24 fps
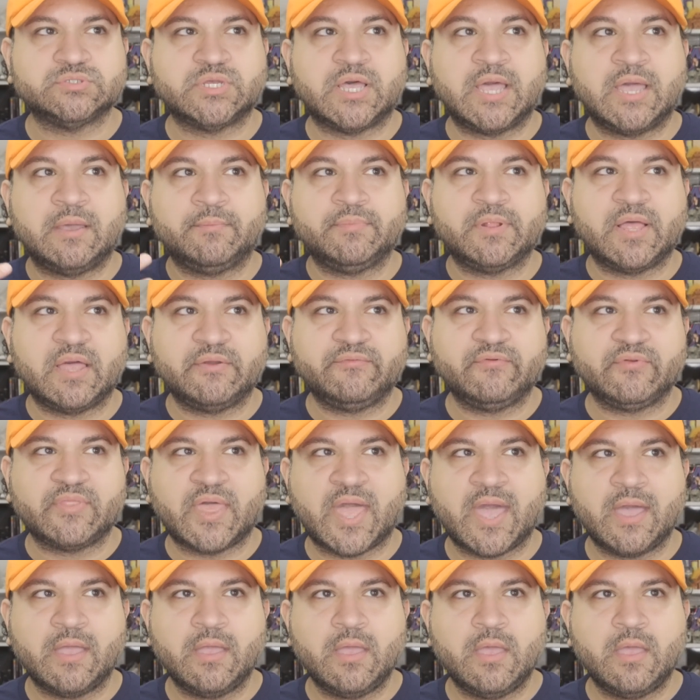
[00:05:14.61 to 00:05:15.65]
So I applied for
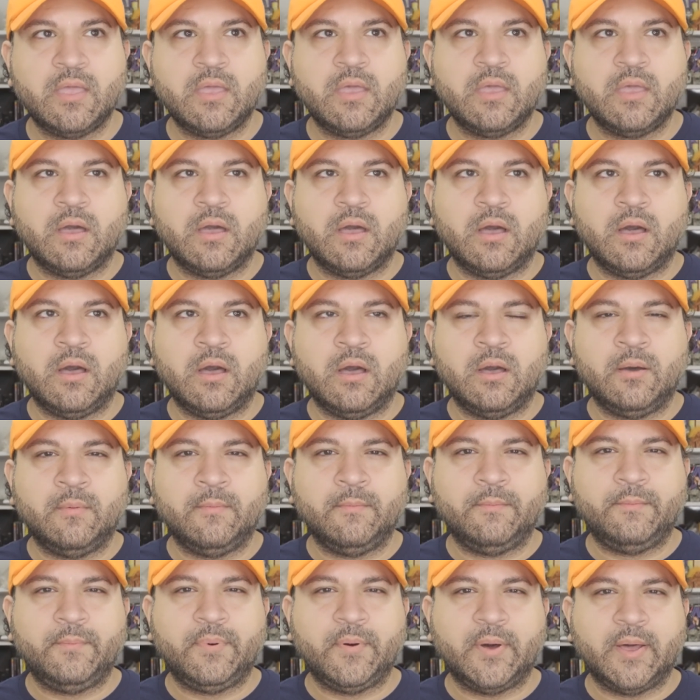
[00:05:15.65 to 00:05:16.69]
that,
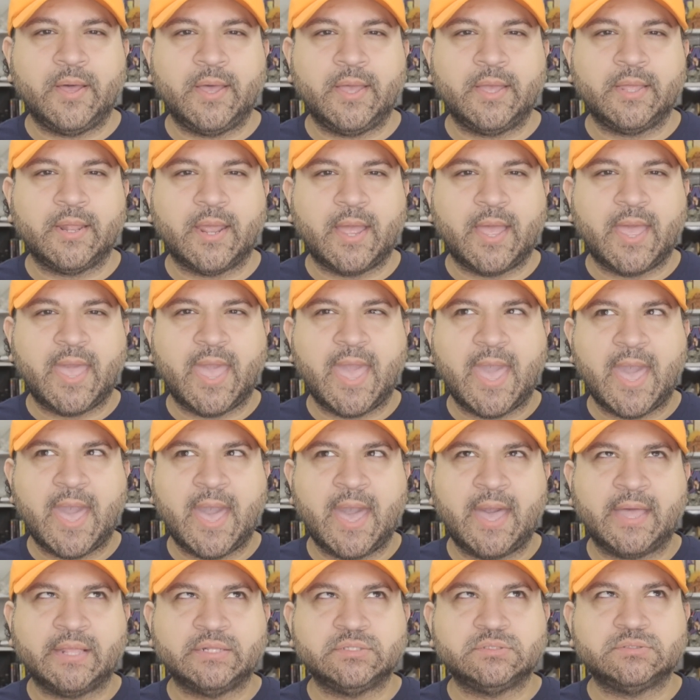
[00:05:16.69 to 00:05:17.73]
but
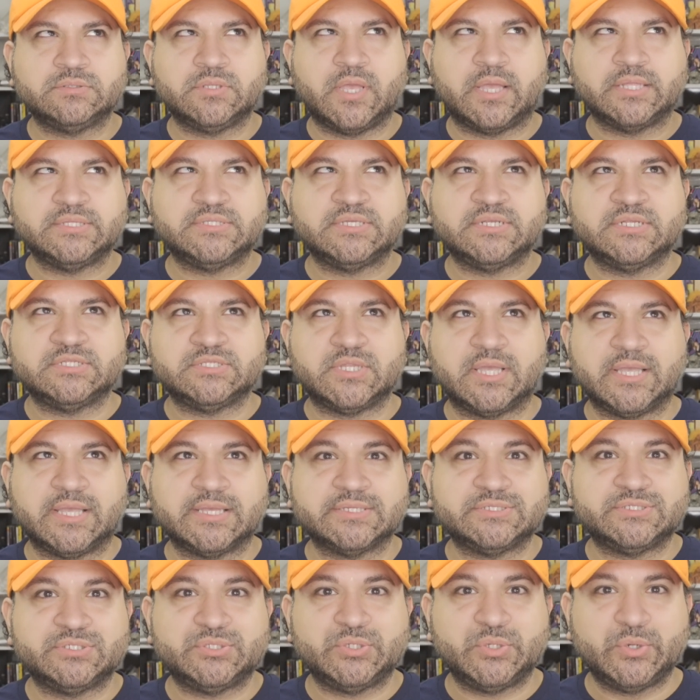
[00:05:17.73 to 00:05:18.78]
I did it, I
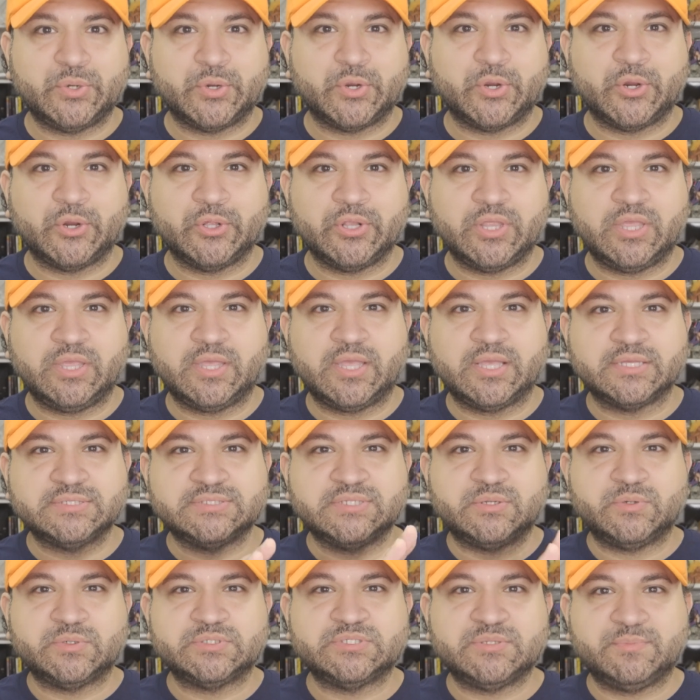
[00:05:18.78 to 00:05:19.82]
guess, too early
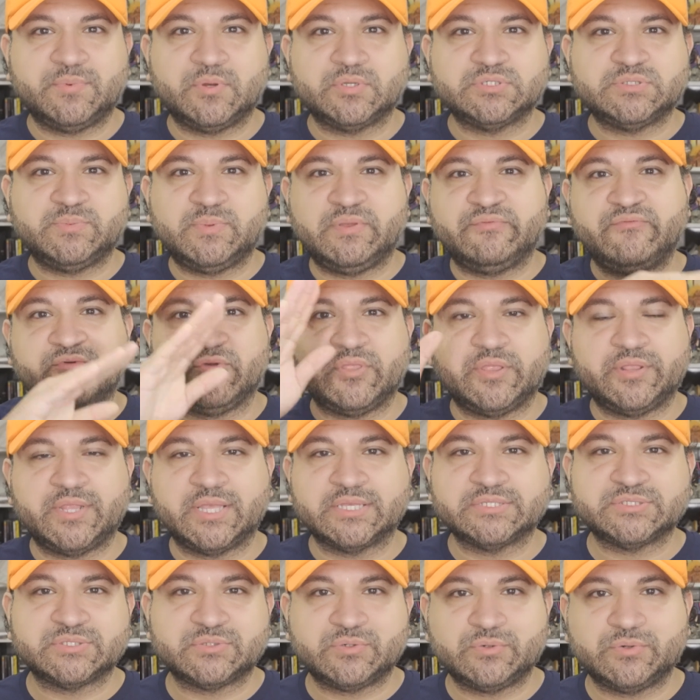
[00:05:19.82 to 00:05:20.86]
because it was supposed to be for the
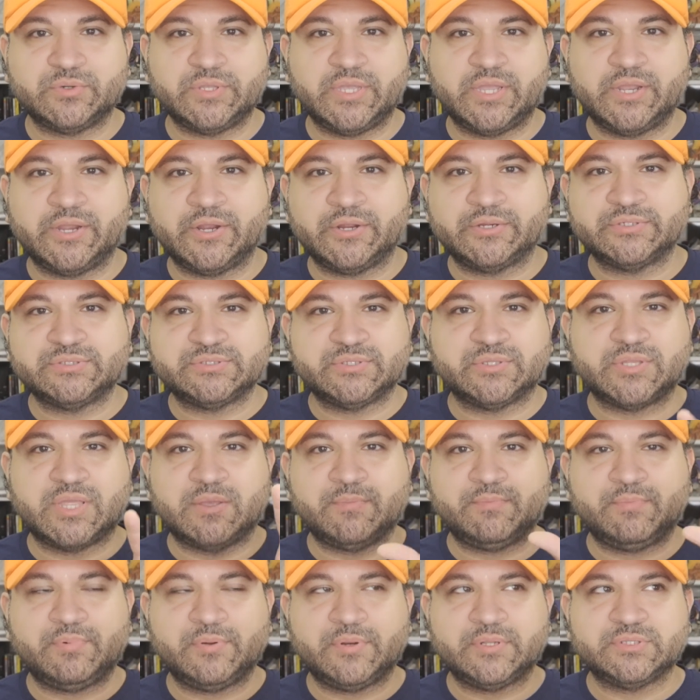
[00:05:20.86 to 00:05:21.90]
next school year, so
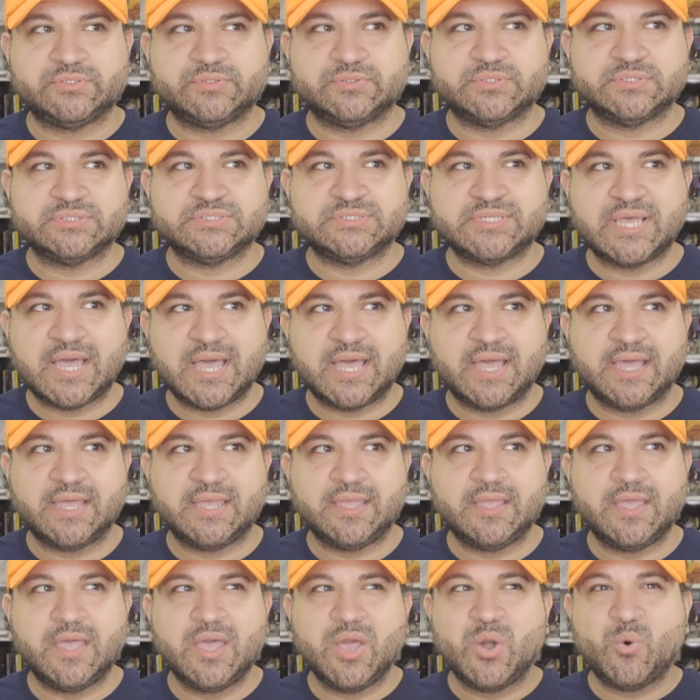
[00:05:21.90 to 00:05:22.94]
they put it to the
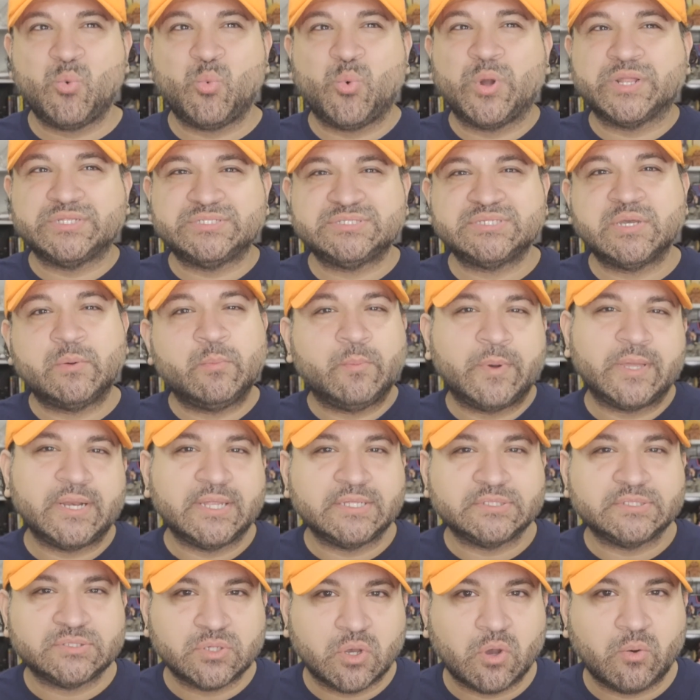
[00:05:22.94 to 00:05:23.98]
side, which
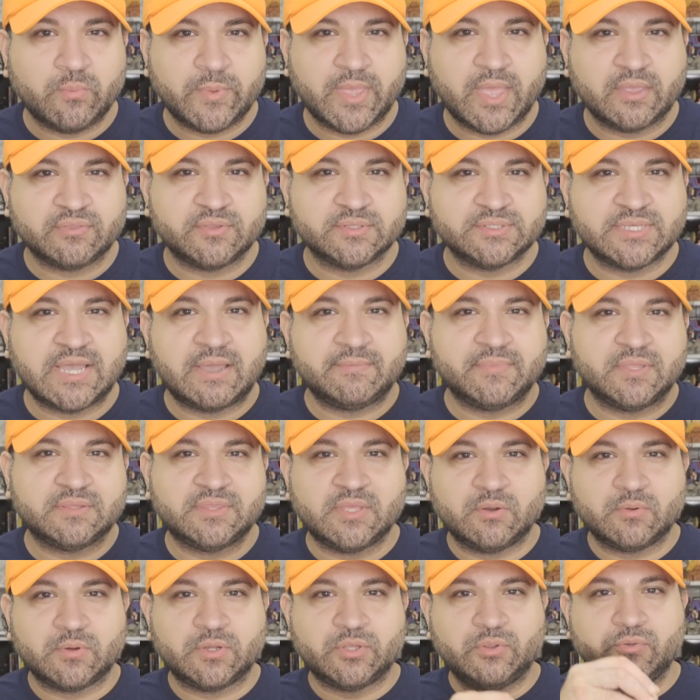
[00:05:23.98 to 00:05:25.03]
somebody told me at the time that
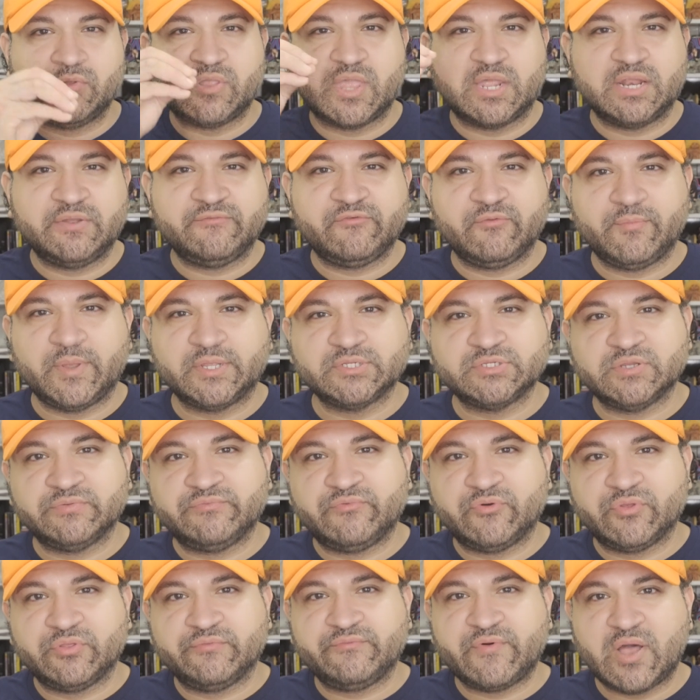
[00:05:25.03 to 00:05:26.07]
they were going to use that information
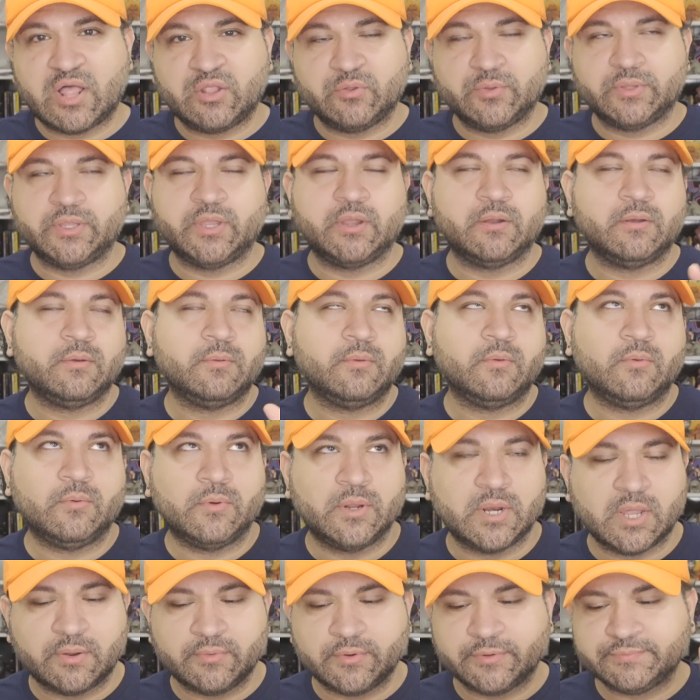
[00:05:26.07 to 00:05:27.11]
for the following year,
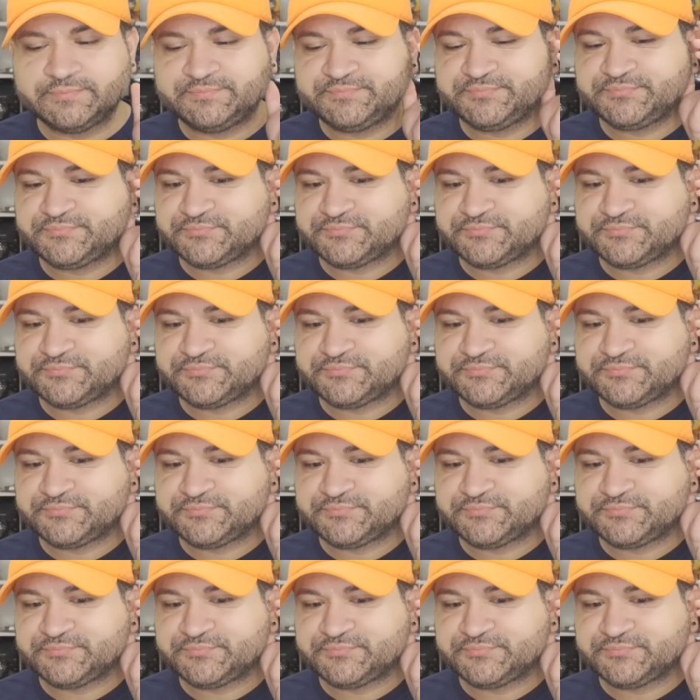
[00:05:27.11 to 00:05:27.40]
whatever.